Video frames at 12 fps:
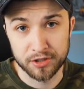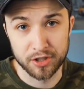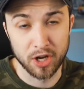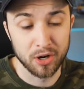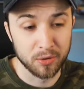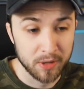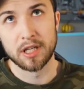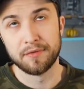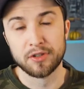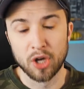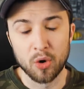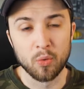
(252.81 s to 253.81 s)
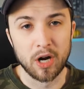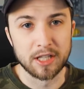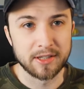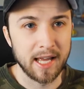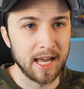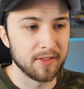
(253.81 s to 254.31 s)
So if you don't
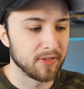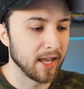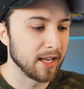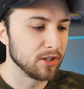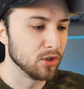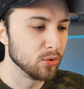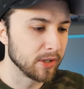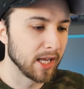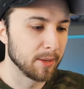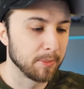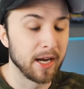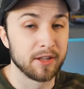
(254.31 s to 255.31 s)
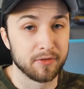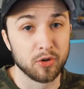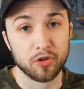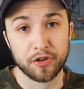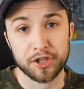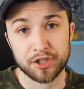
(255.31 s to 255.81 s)
want that, then you can buy the
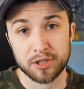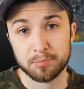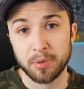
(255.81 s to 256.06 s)
full version,